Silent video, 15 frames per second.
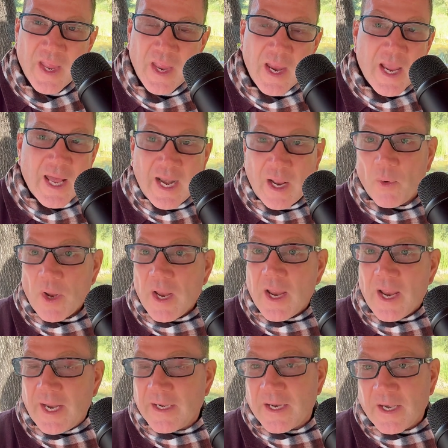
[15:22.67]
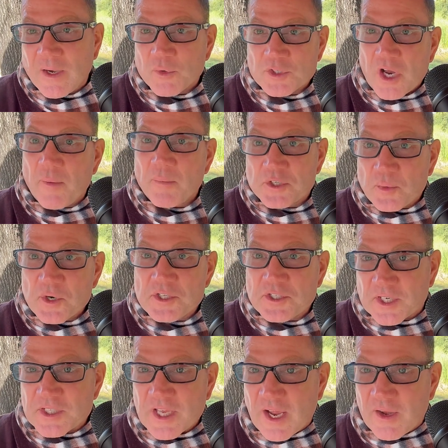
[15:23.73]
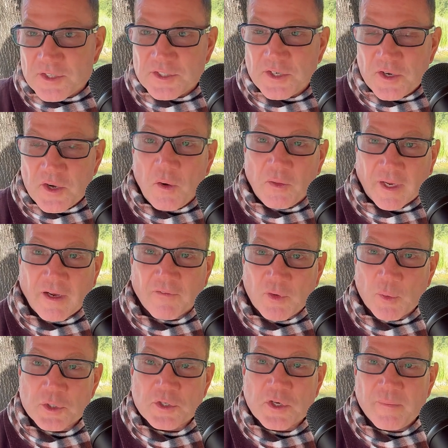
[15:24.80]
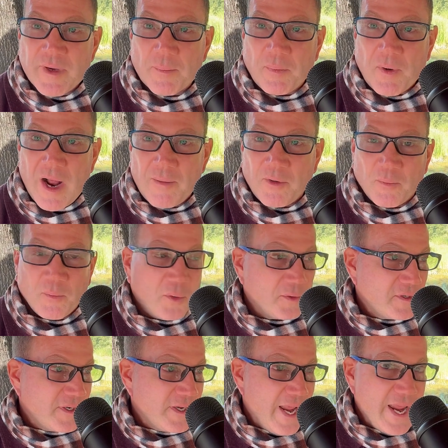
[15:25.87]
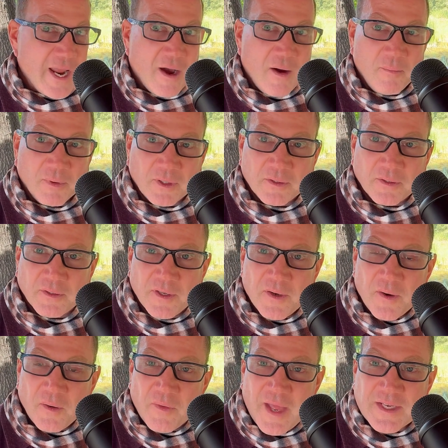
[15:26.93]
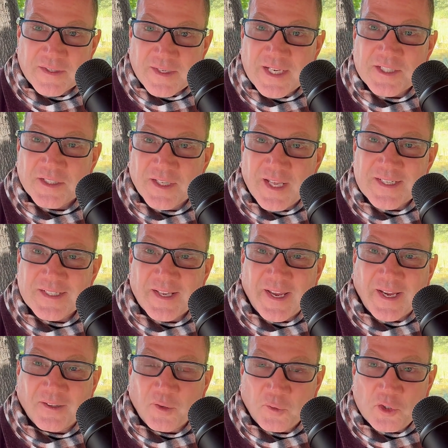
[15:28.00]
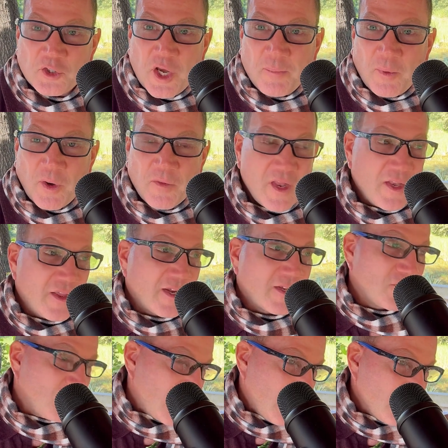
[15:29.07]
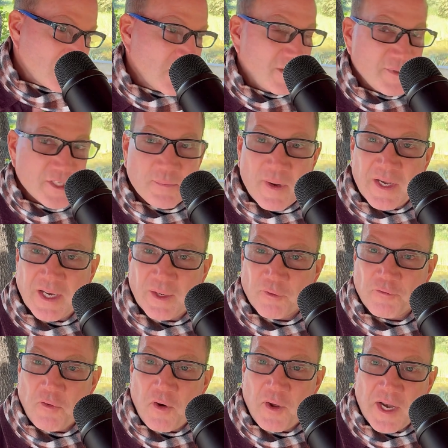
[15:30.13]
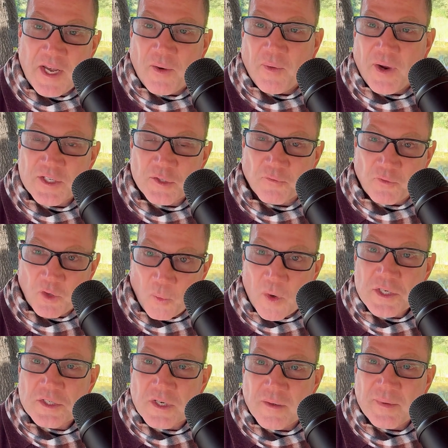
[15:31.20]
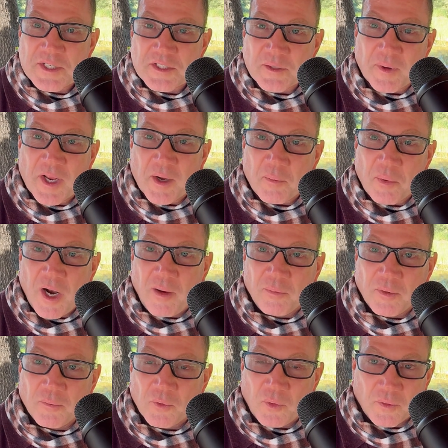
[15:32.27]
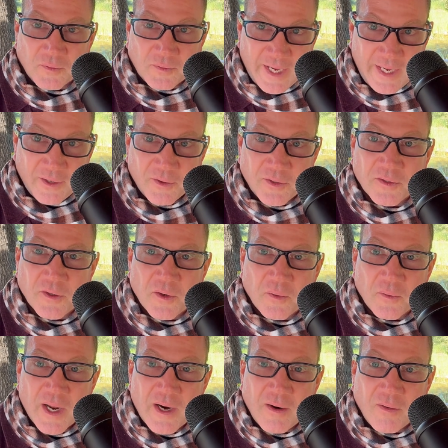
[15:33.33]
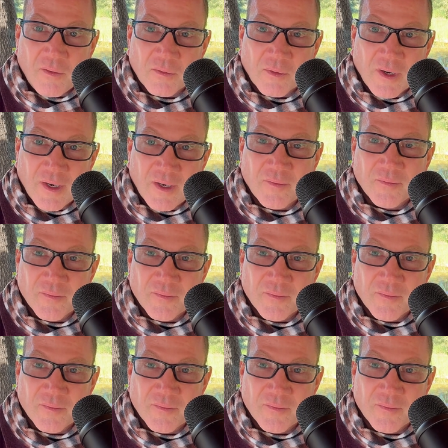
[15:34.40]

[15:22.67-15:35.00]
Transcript: And it was almost worth 6,000 to know. Like if there was going to be a problem, well, damn, good to know. That's like cheaper than like what I was going to be spending with fun anyway. So if there was going to be some kind of problem, well, dang, good to know now, right?